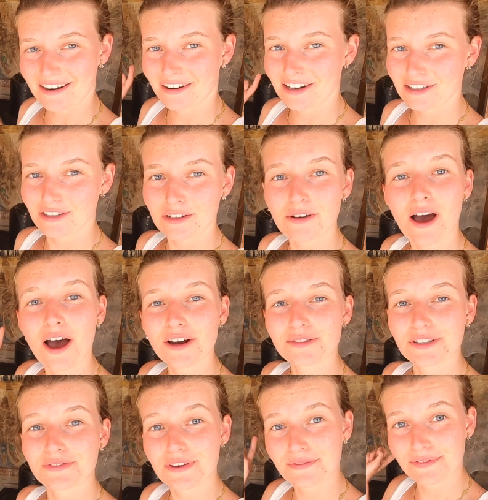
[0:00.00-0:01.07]
there is
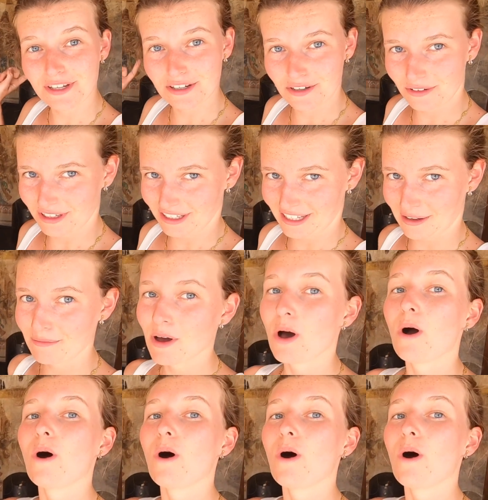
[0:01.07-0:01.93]
252 lingam